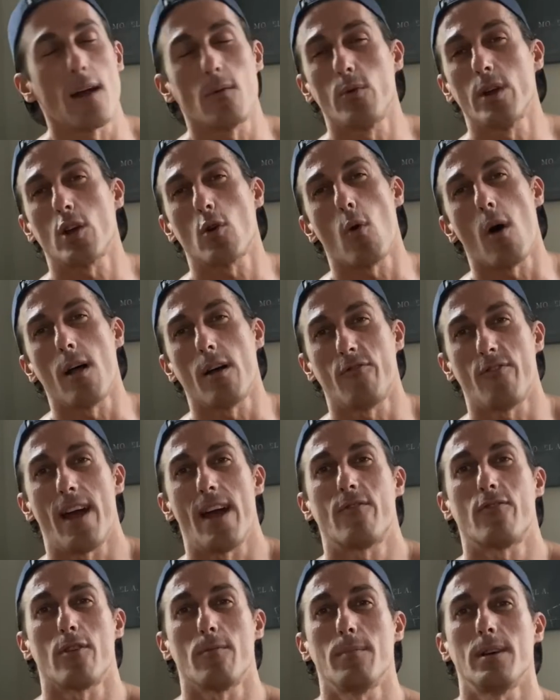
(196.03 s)

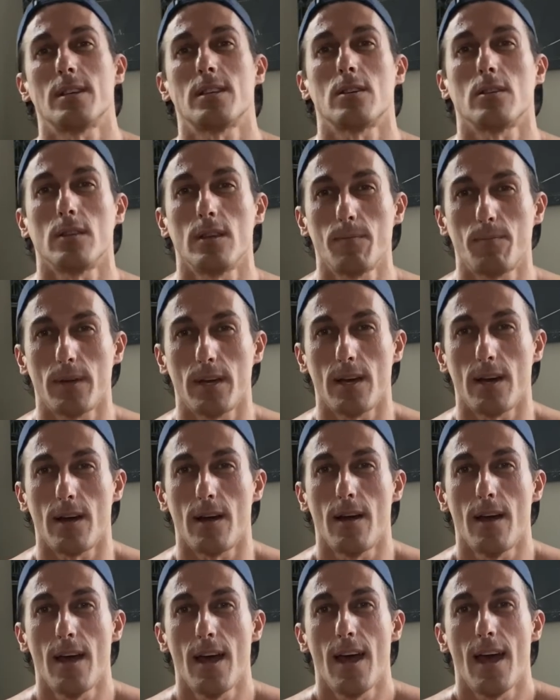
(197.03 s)
requalified for Miss Olympia
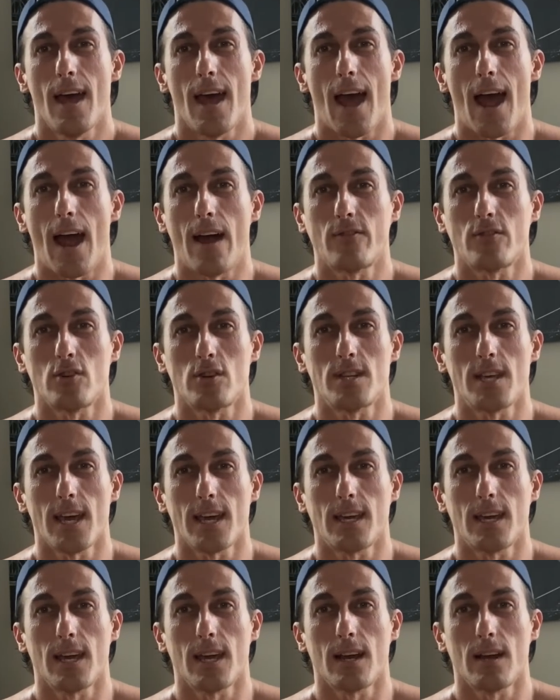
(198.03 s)
after
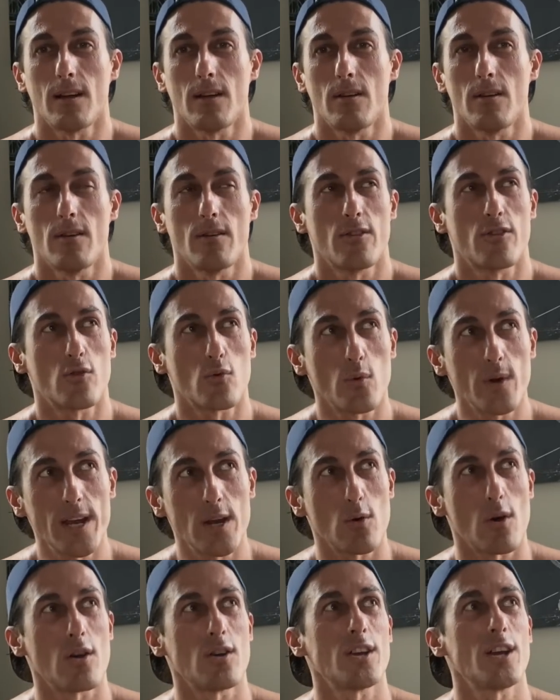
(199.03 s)
taking three
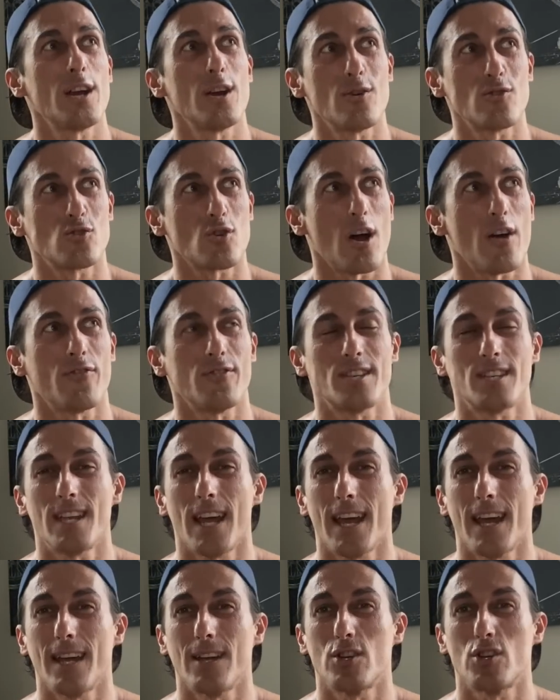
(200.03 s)
years off a of
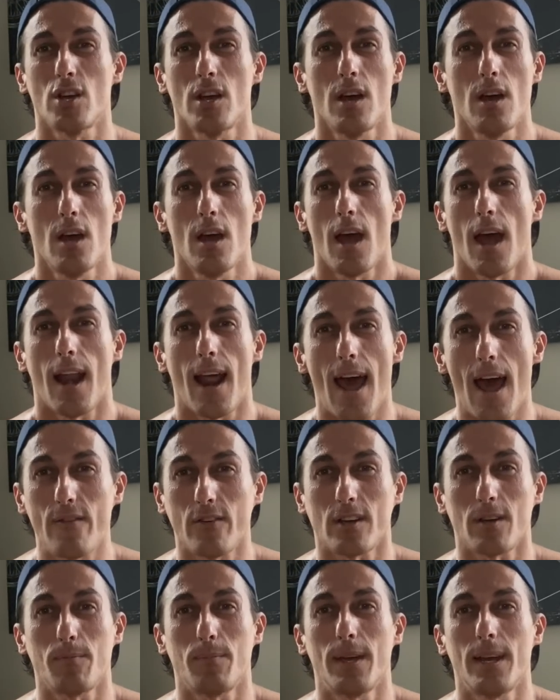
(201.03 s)
stage and
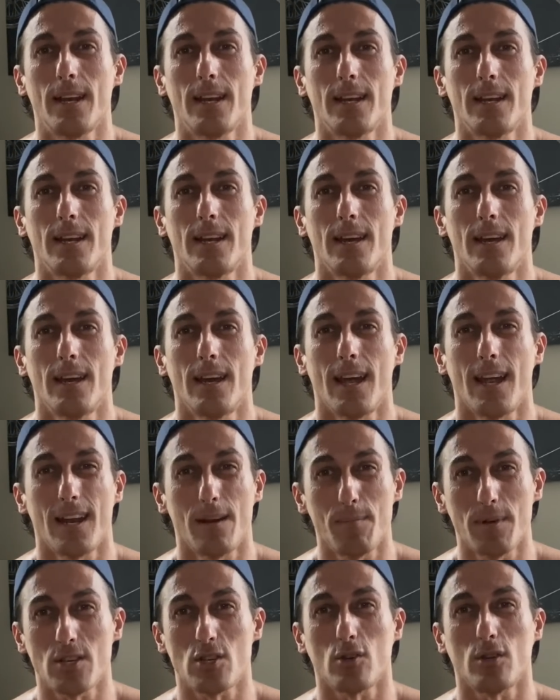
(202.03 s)
having competed in the
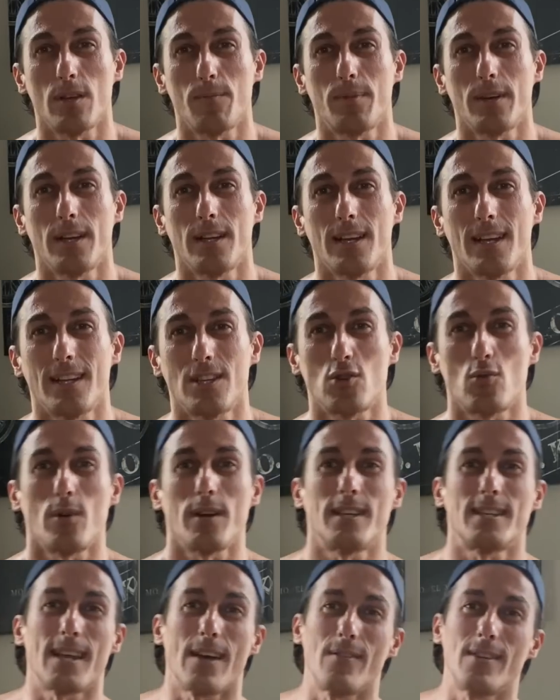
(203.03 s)
Miss Olympia in
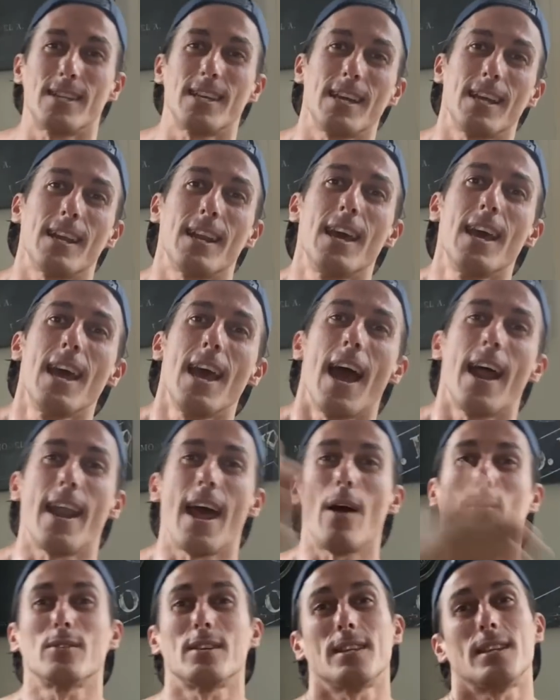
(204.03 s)
2017. And
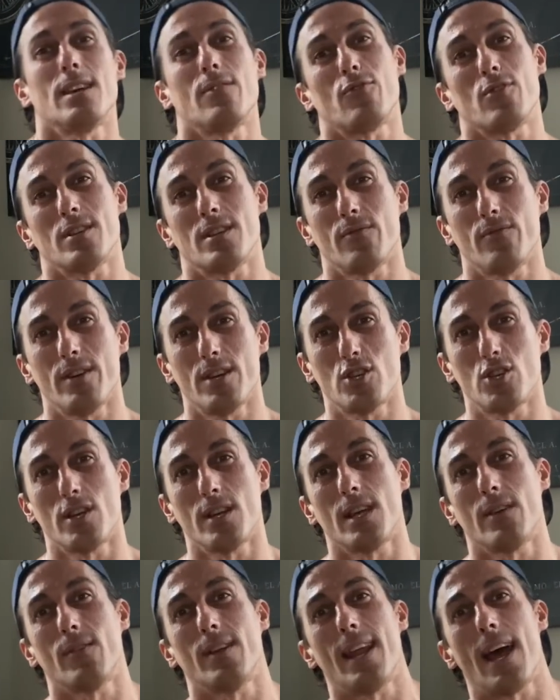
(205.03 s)
that was a different division
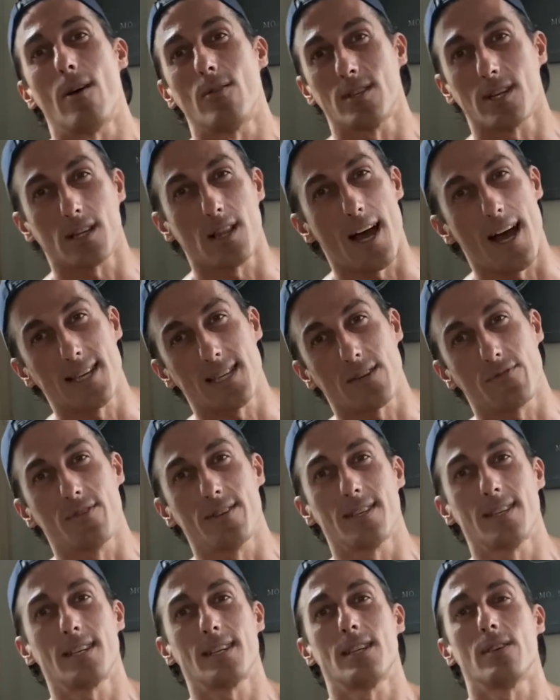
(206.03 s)
even. That was a classic
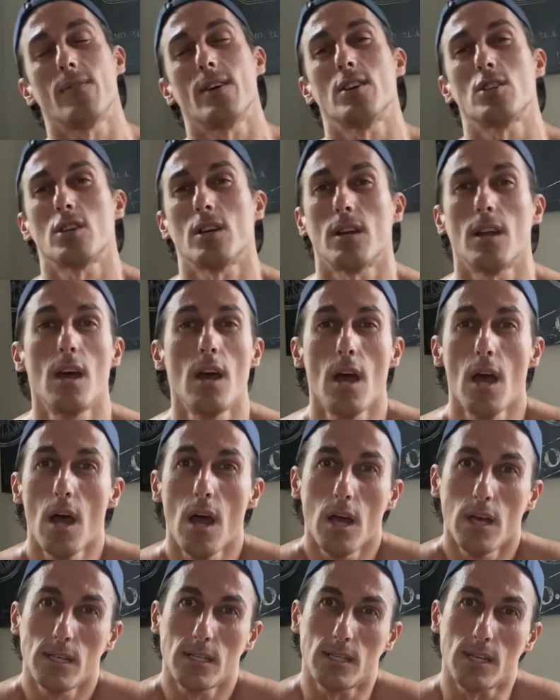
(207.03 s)
physique division.
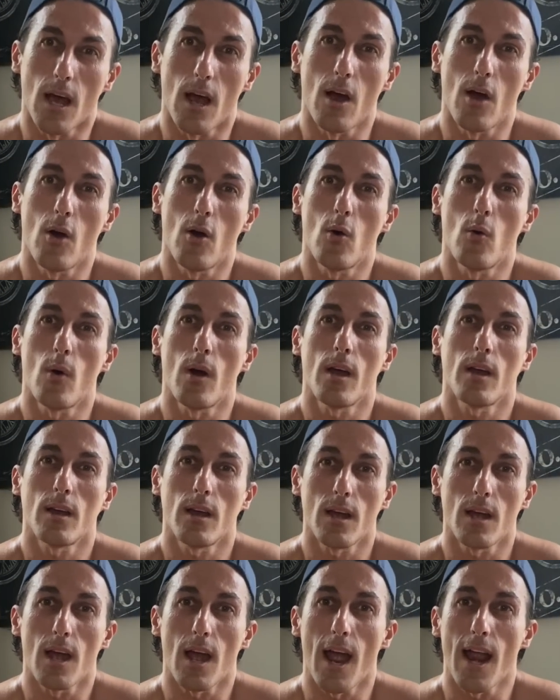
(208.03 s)
So
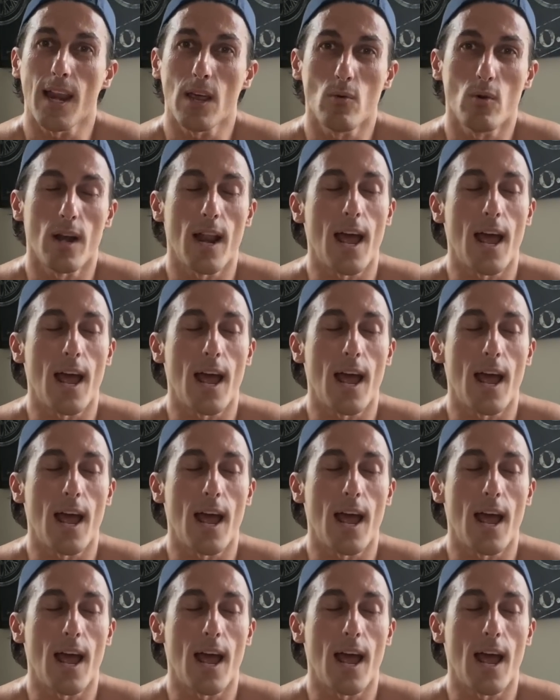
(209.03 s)
anyone